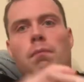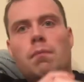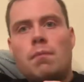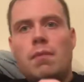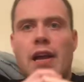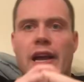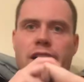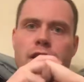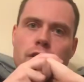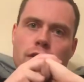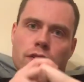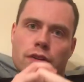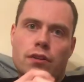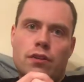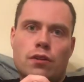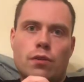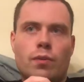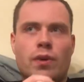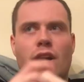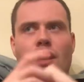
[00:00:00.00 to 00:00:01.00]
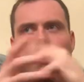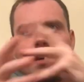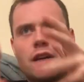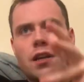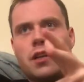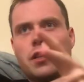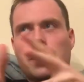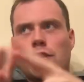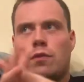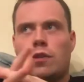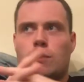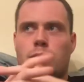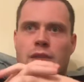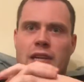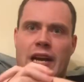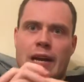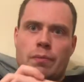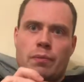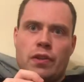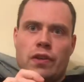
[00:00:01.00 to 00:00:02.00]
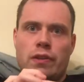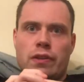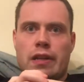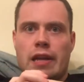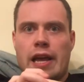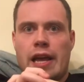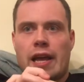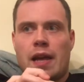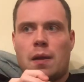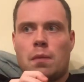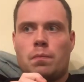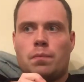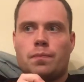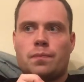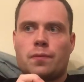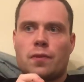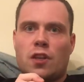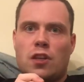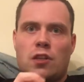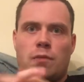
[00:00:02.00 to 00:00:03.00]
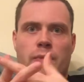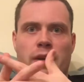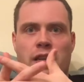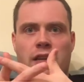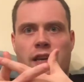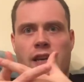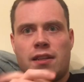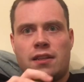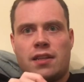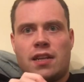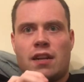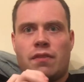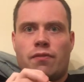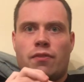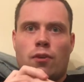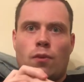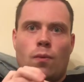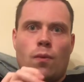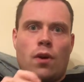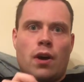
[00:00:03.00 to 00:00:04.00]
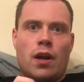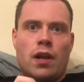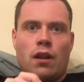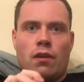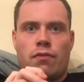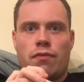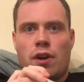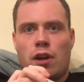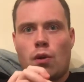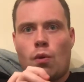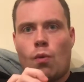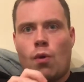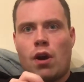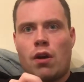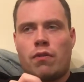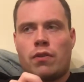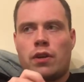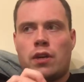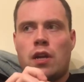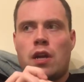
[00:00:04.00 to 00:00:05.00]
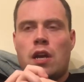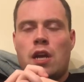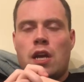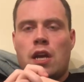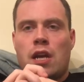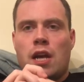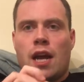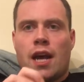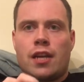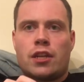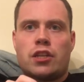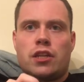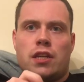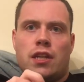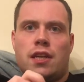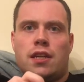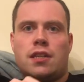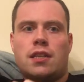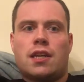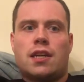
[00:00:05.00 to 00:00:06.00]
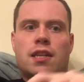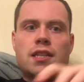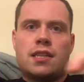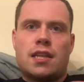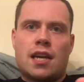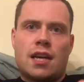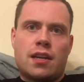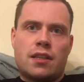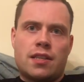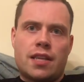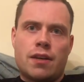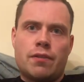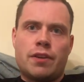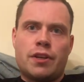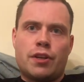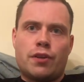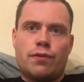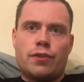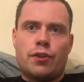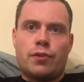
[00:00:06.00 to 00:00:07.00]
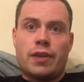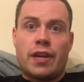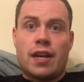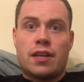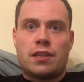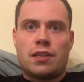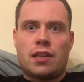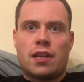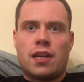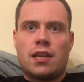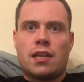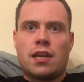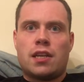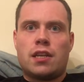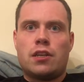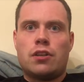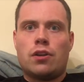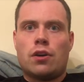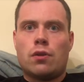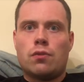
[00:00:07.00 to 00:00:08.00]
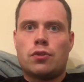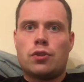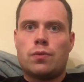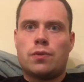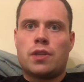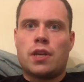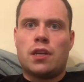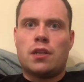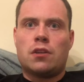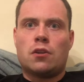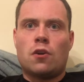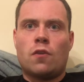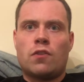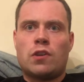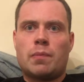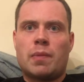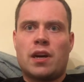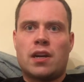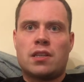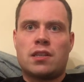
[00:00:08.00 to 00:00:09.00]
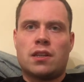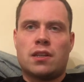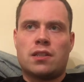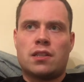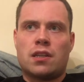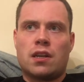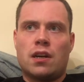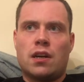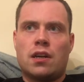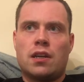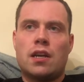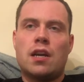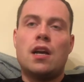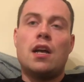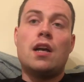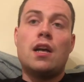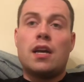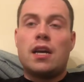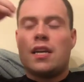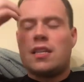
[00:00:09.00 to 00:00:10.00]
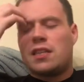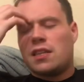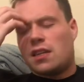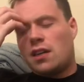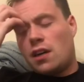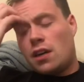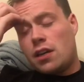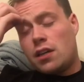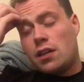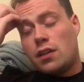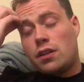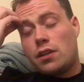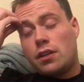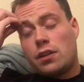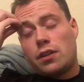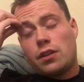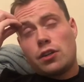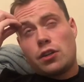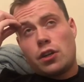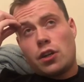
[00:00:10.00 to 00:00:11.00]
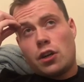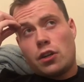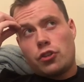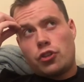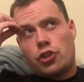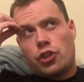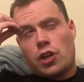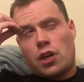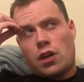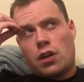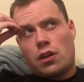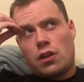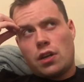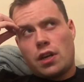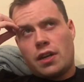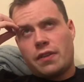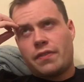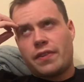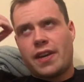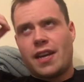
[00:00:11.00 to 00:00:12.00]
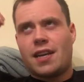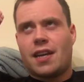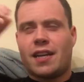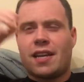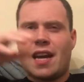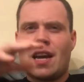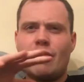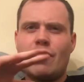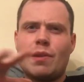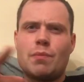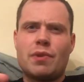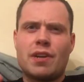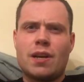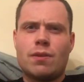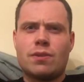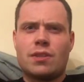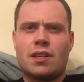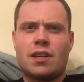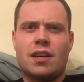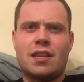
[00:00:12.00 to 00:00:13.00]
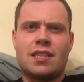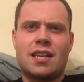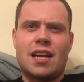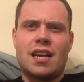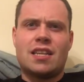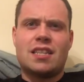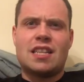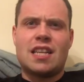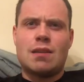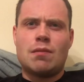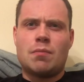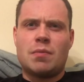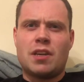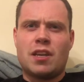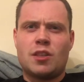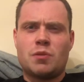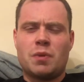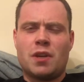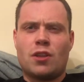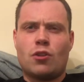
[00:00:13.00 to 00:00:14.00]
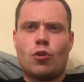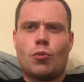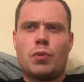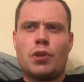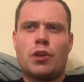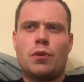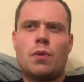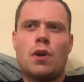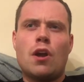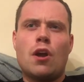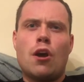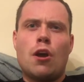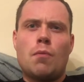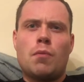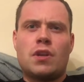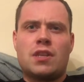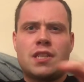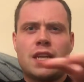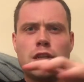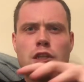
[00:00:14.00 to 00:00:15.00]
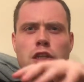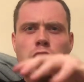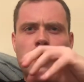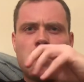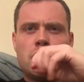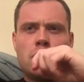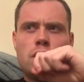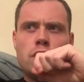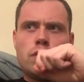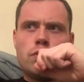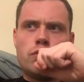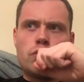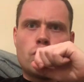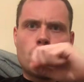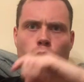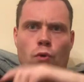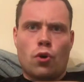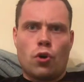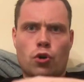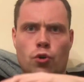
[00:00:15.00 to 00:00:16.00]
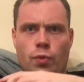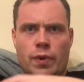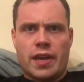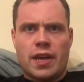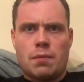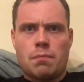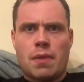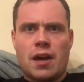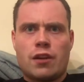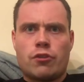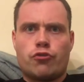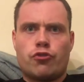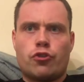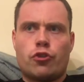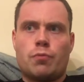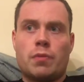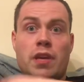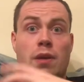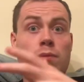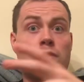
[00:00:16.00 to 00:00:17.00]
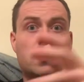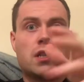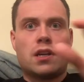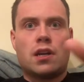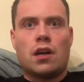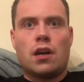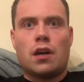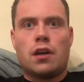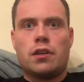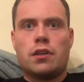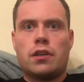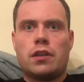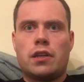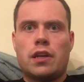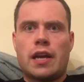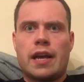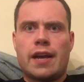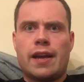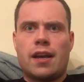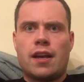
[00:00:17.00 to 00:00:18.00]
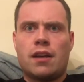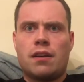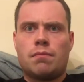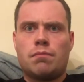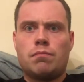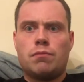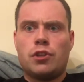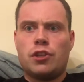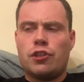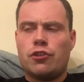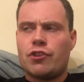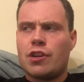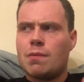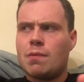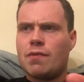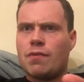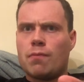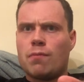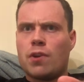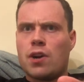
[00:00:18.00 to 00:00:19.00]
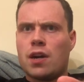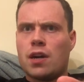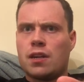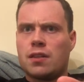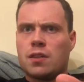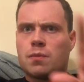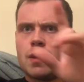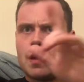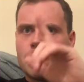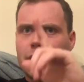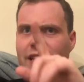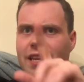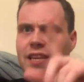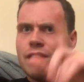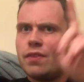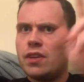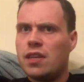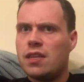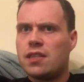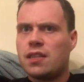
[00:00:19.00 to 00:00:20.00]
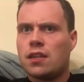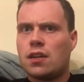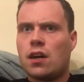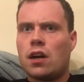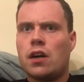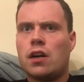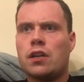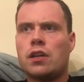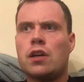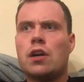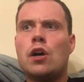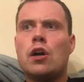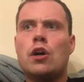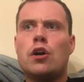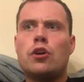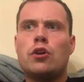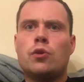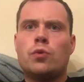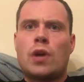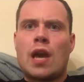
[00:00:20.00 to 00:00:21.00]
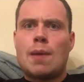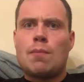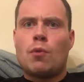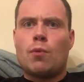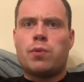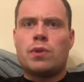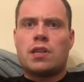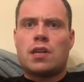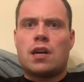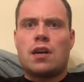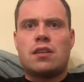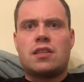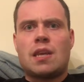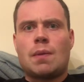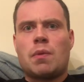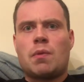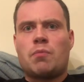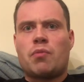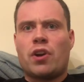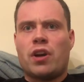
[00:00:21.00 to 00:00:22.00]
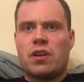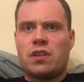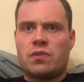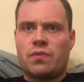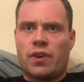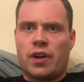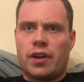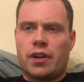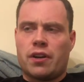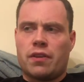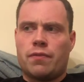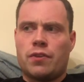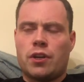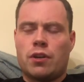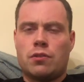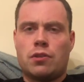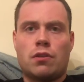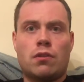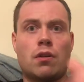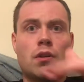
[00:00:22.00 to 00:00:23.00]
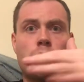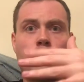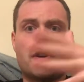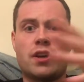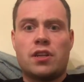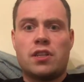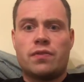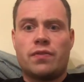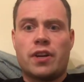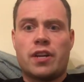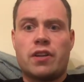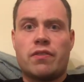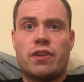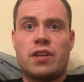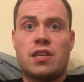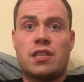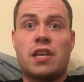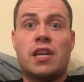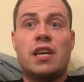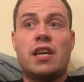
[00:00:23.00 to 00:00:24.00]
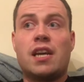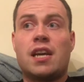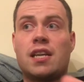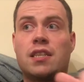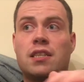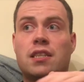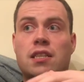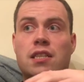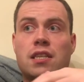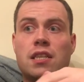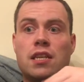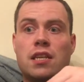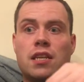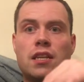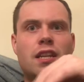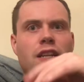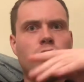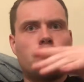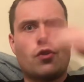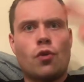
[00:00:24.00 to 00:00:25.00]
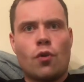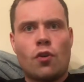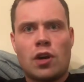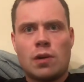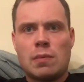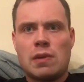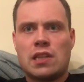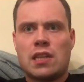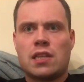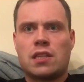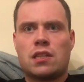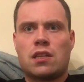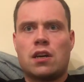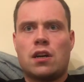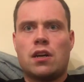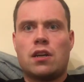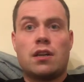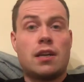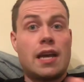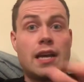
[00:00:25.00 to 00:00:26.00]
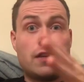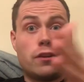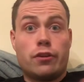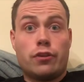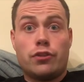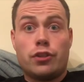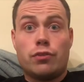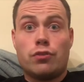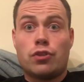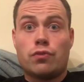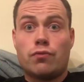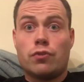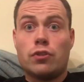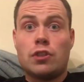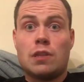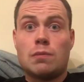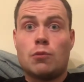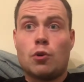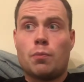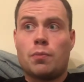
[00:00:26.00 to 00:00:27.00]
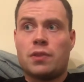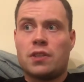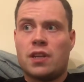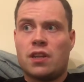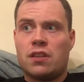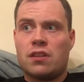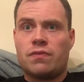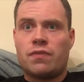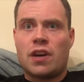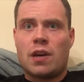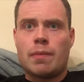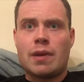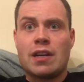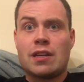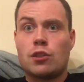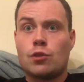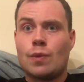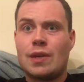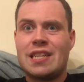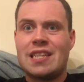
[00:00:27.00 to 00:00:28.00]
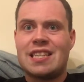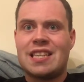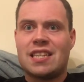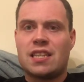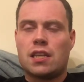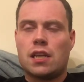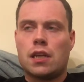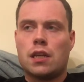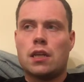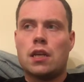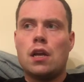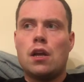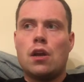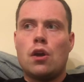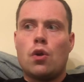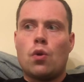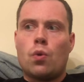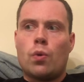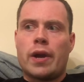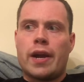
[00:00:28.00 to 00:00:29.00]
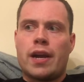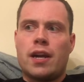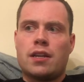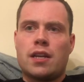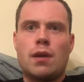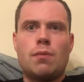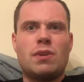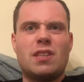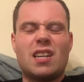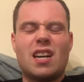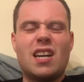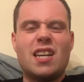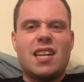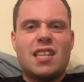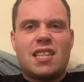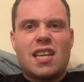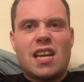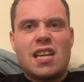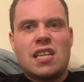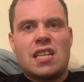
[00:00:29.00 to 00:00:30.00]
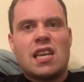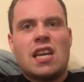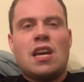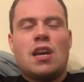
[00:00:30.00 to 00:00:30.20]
Eddie Hearn, we all kind of knew this was happening. It's been hinted at for a while. Frank Warren actually hinted at a Seconds Out interview yesterday that he knows who's taking over the boxing on Sky. It's a guy called John. I can't really pronounce the guy's last name. It begins with a W. But essentially, he used to work within Matchroom. He was the guy, you can correct me if I'm wrong on this, but I believe he's the guy who came up with the concept of prize fighter. For those who don't know what prize fighter is, it's the little tournament that Sky, Eddie Hearn used to run them up until as far back as 2016, where they would kind of take,